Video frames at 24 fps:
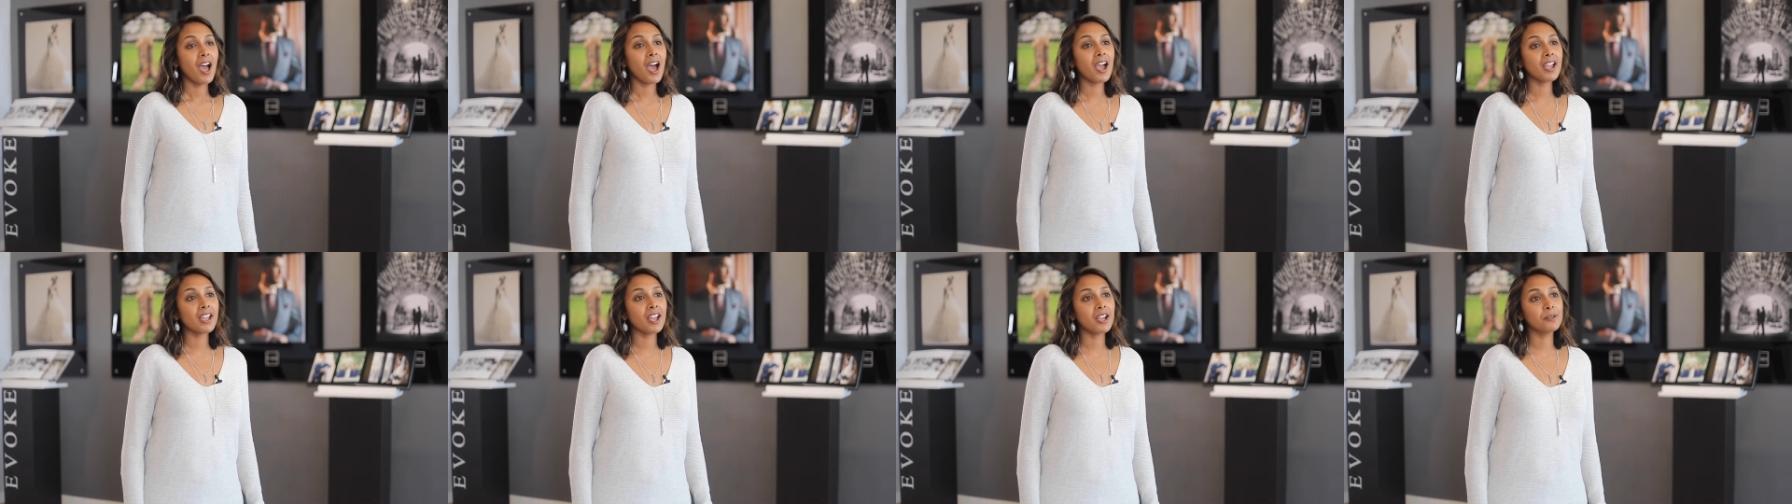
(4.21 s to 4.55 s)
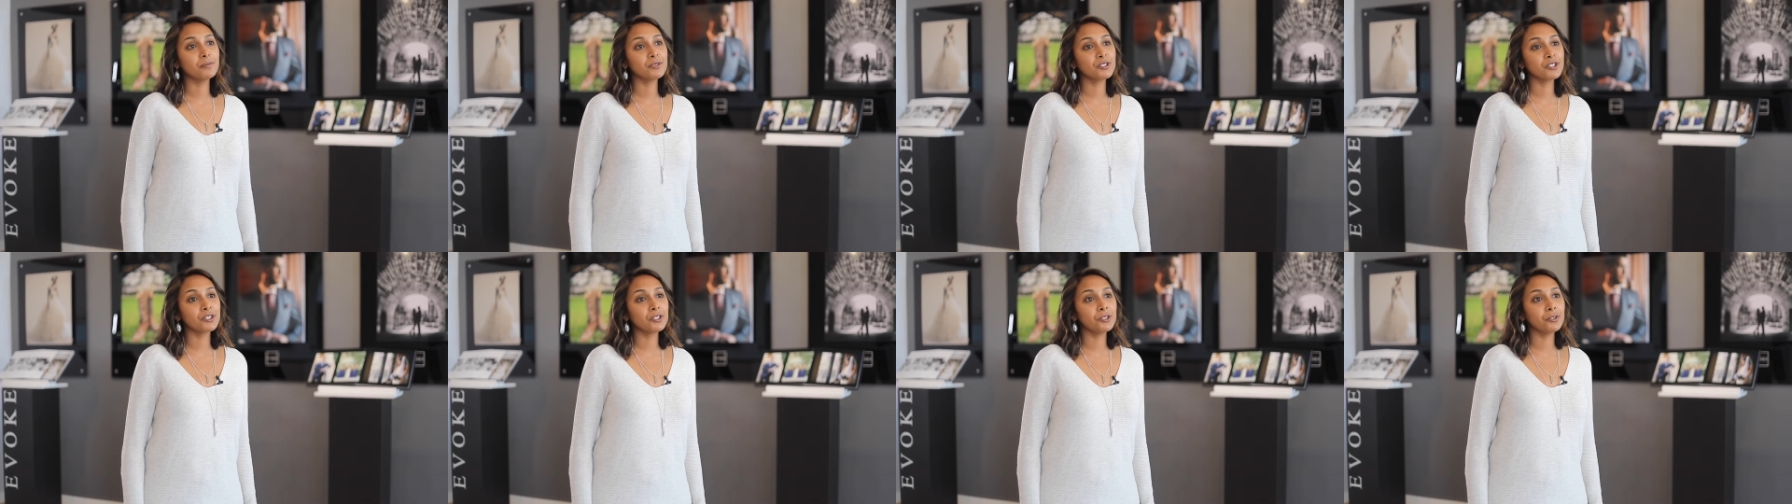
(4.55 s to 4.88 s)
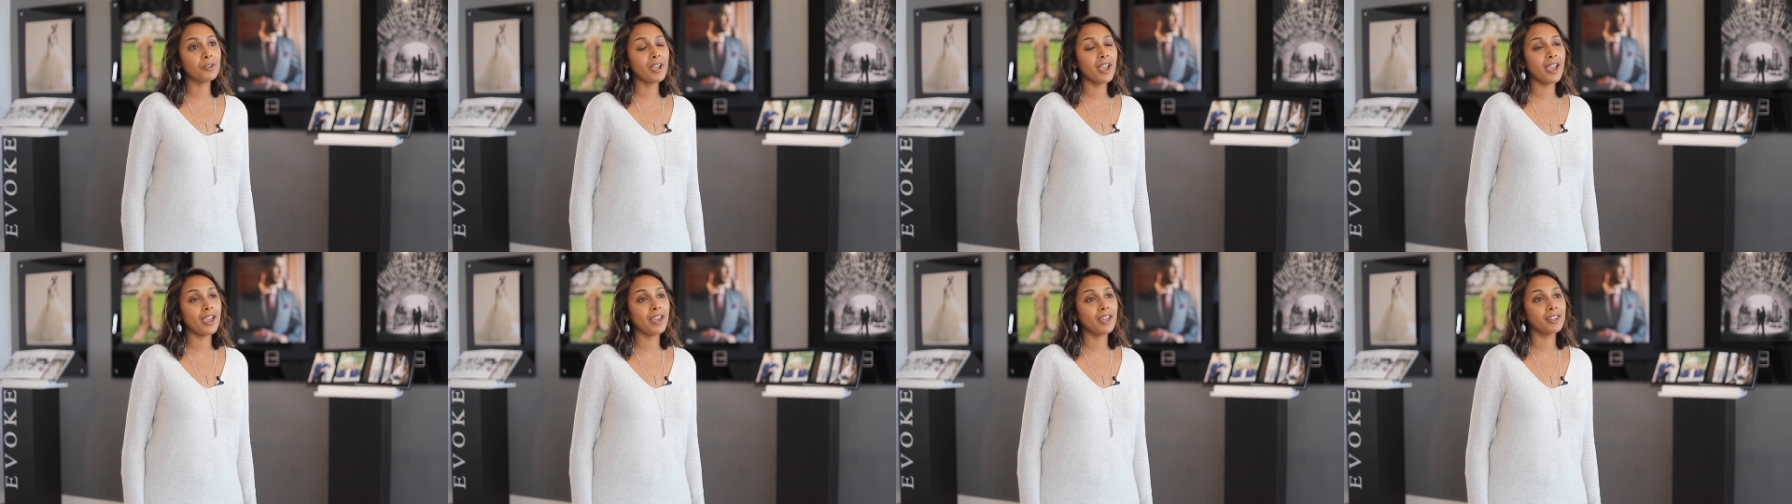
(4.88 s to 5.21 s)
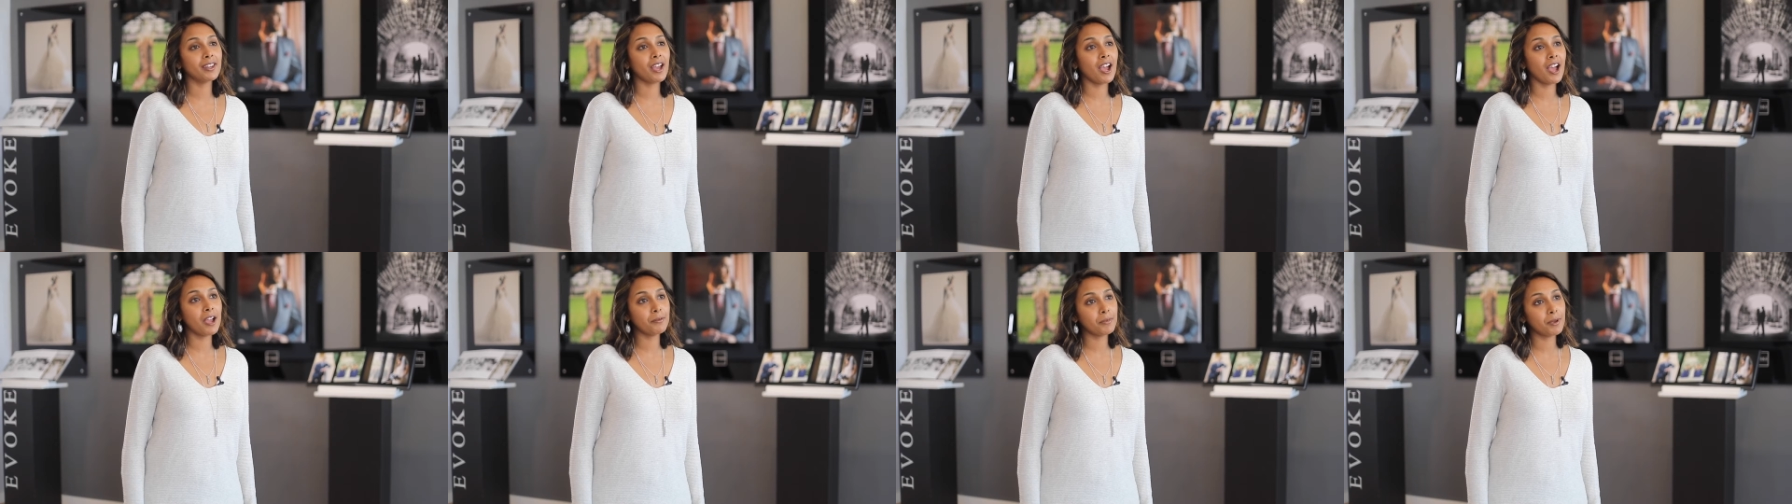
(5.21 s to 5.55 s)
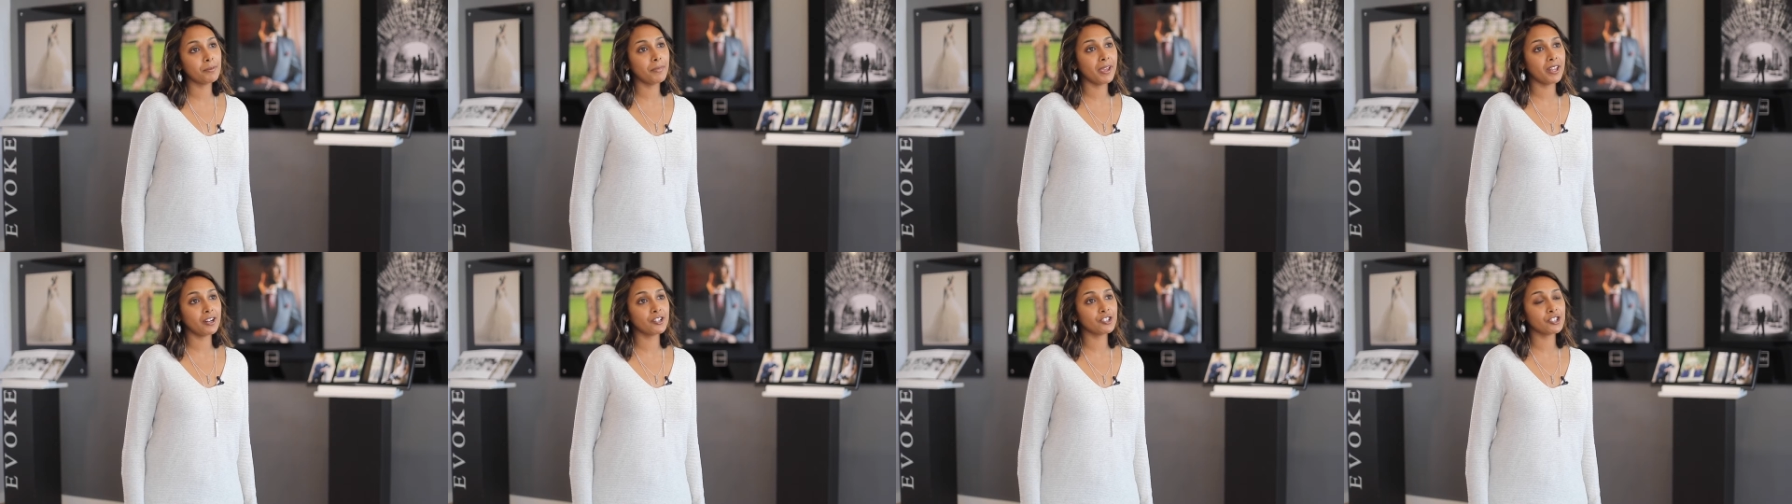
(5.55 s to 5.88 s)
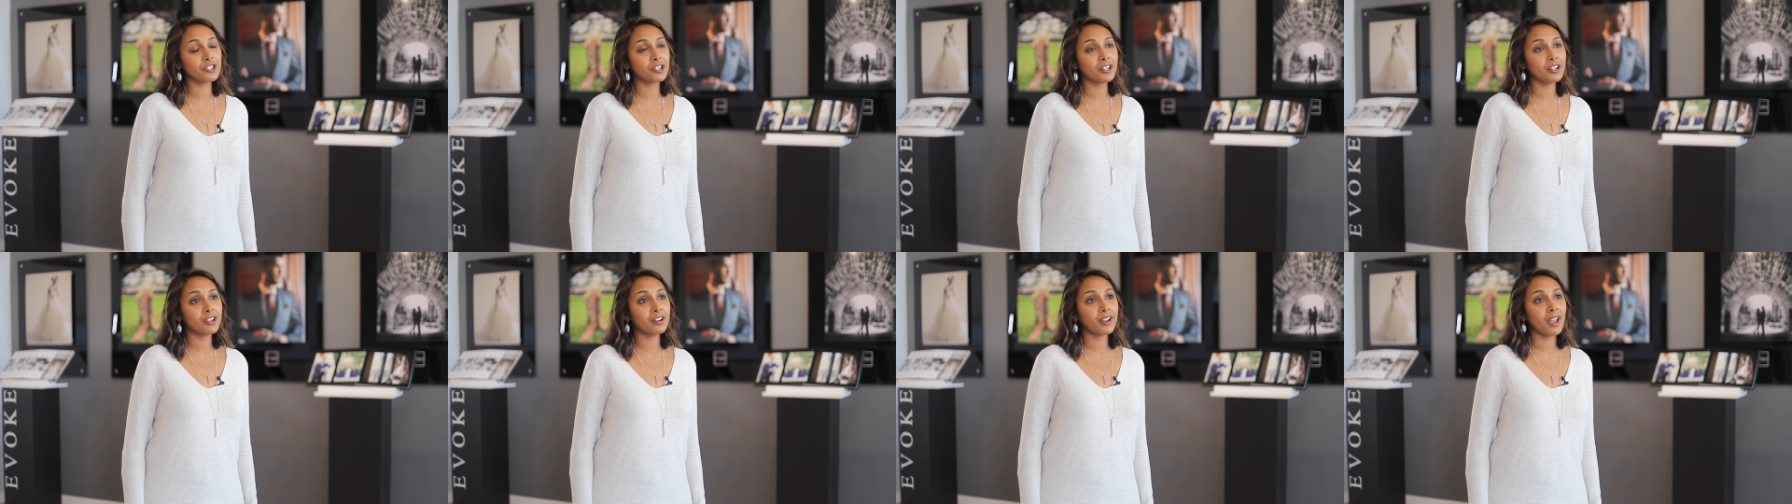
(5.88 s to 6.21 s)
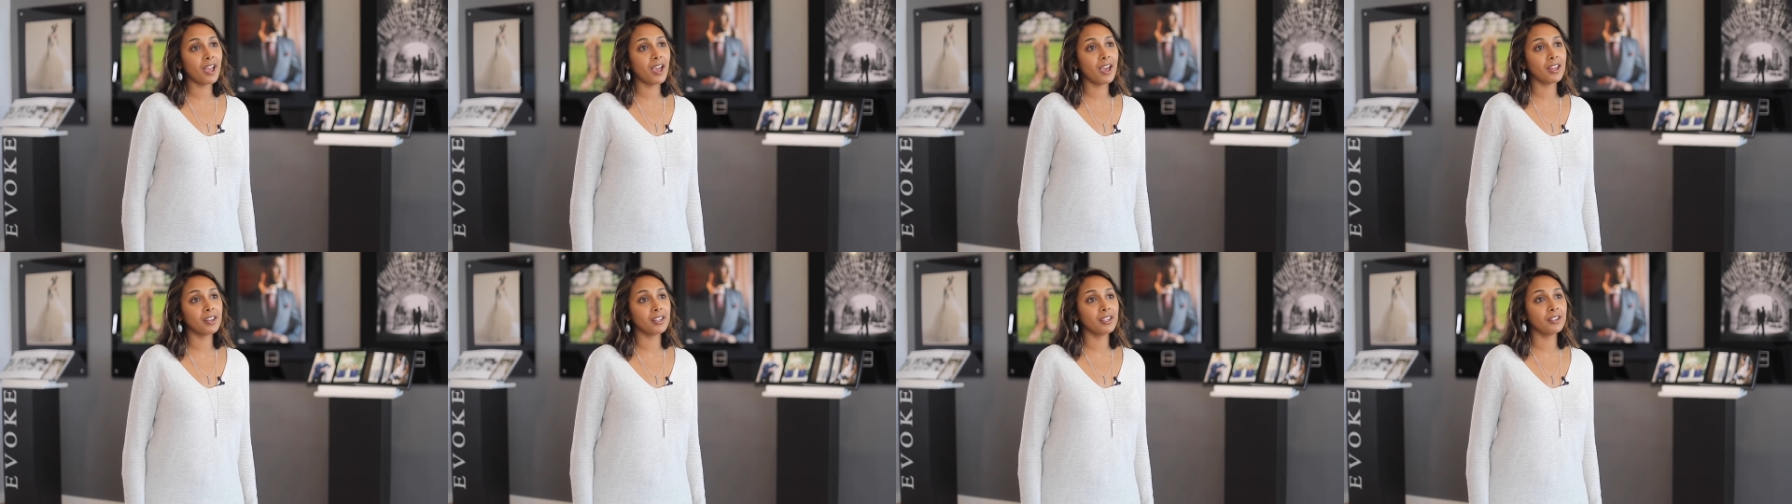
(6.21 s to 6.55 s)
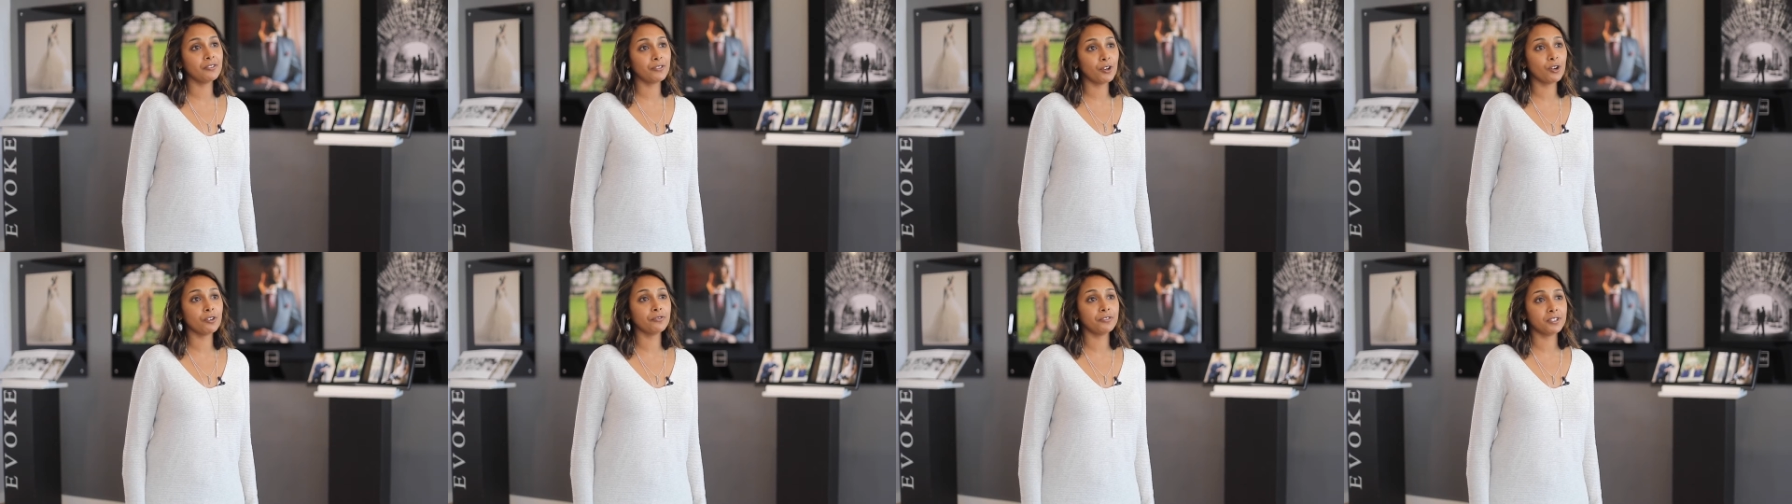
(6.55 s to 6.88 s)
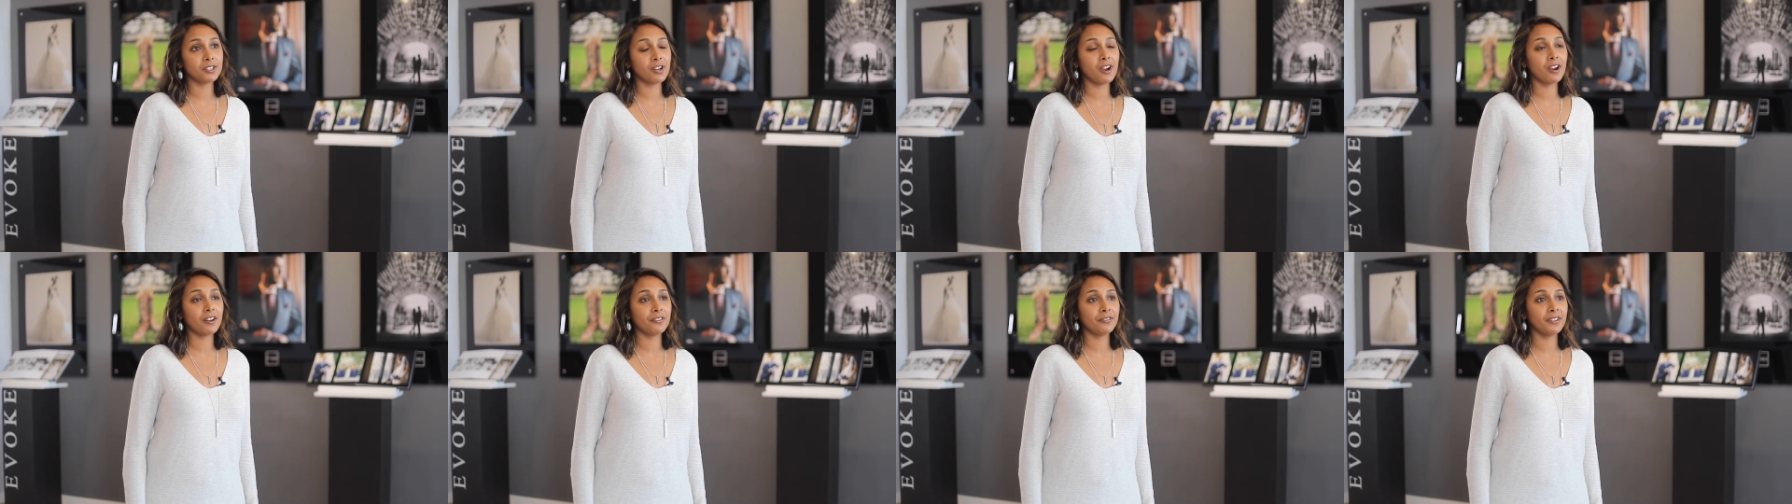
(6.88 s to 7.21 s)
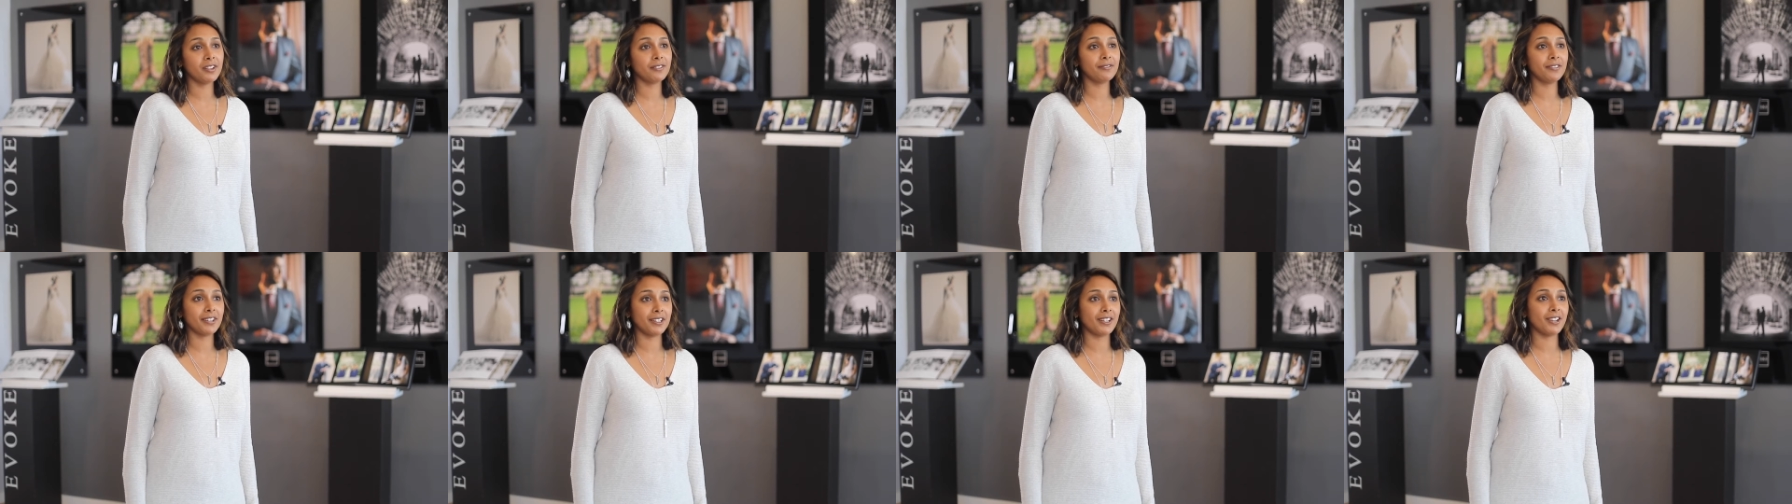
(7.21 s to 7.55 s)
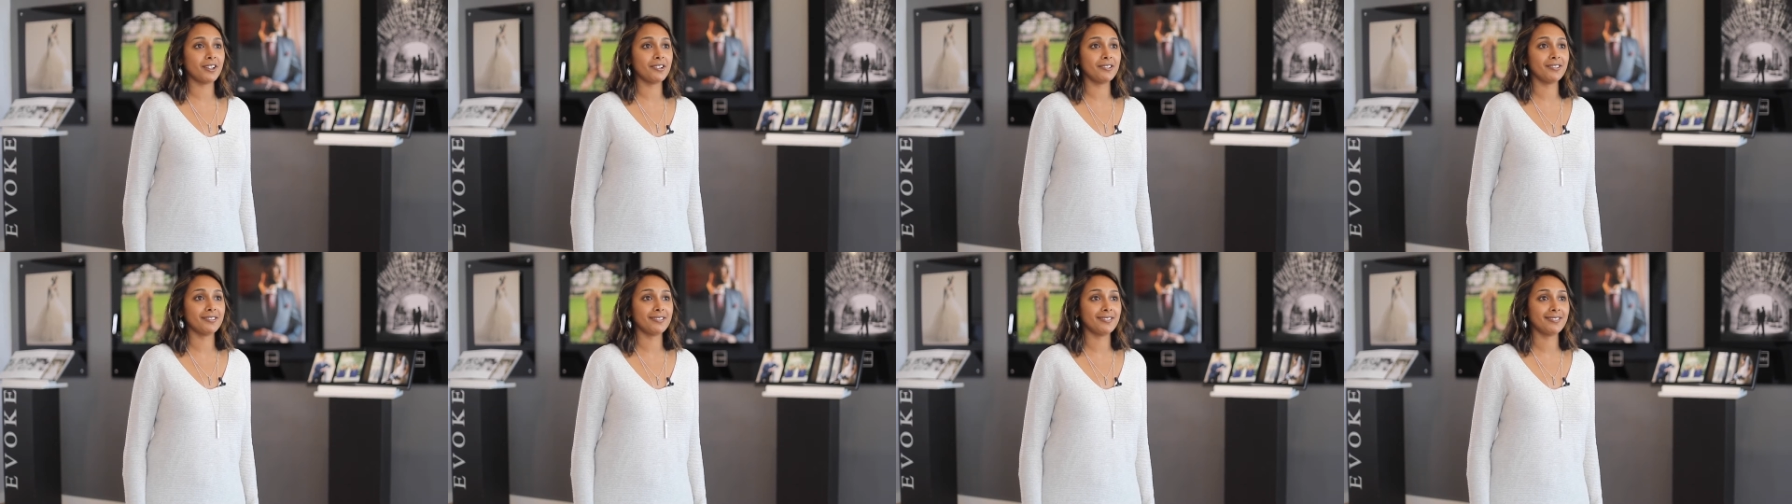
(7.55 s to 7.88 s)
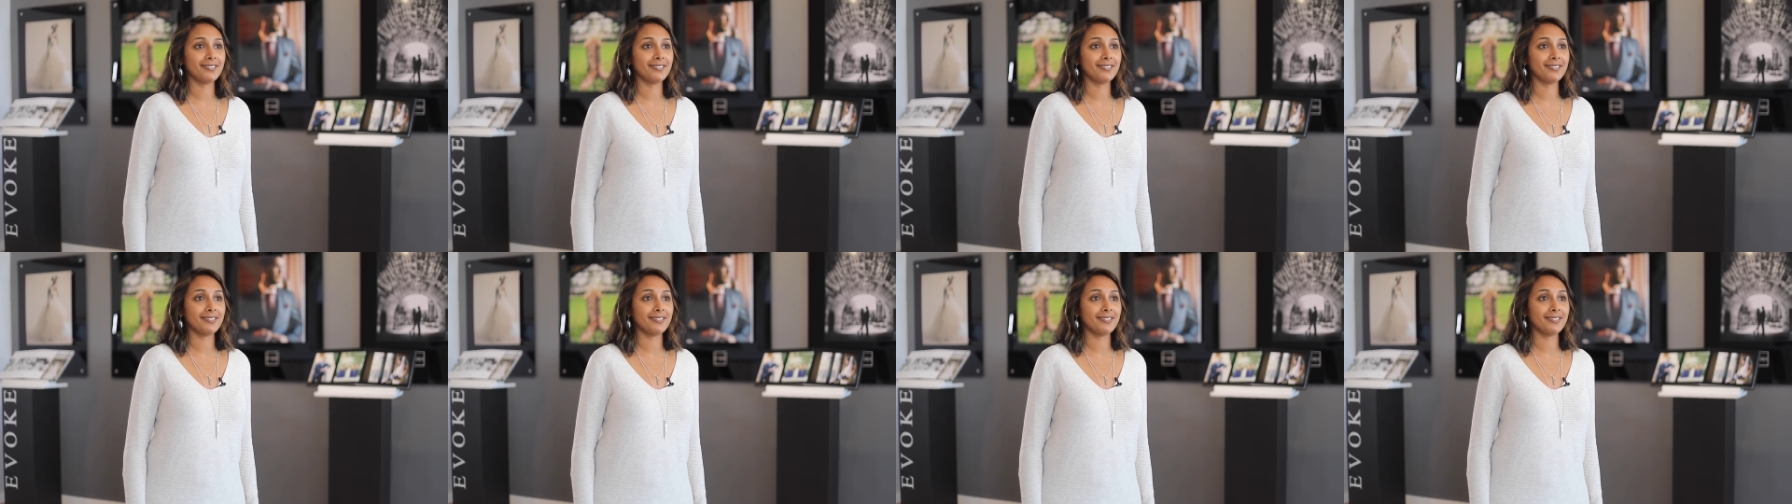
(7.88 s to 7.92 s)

Hi, I'm Sue, and I'm a manager here at Evoke Photography and Video.